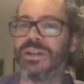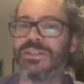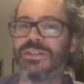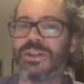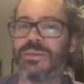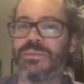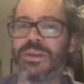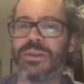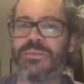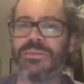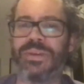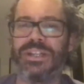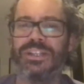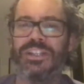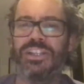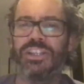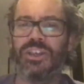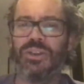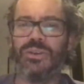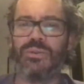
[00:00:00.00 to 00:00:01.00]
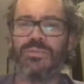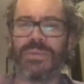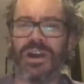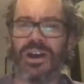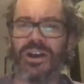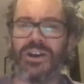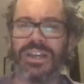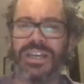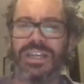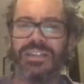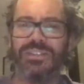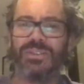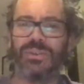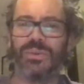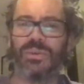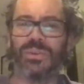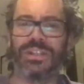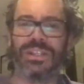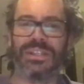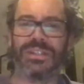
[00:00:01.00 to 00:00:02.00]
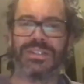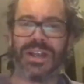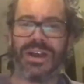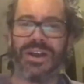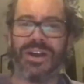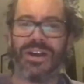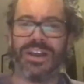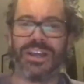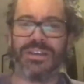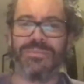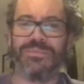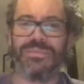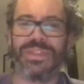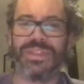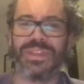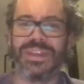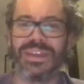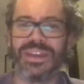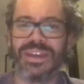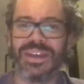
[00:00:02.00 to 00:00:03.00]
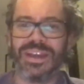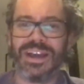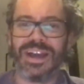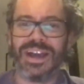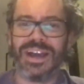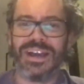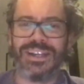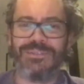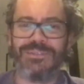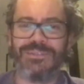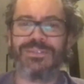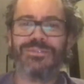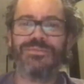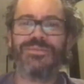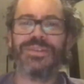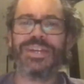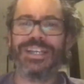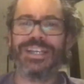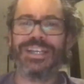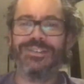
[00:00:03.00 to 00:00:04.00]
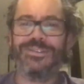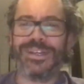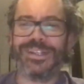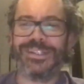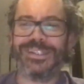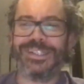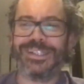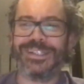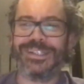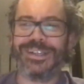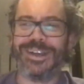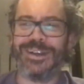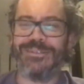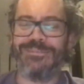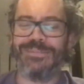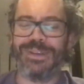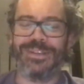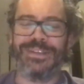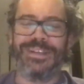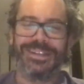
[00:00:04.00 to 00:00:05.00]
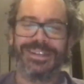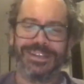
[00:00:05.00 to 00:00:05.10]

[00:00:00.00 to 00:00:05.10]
So we were in new markets all of the time, and it was a really interesting time. But